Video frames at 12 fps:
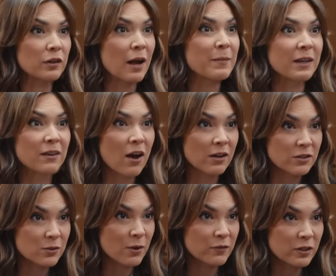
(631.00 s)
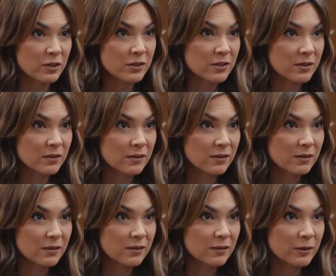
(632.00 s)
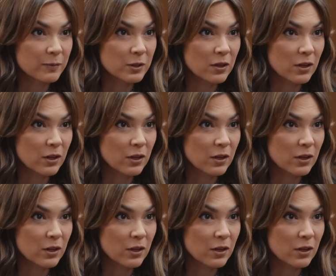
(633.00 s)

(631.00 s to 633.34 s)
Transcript: I mean, gosh, 12 years we've been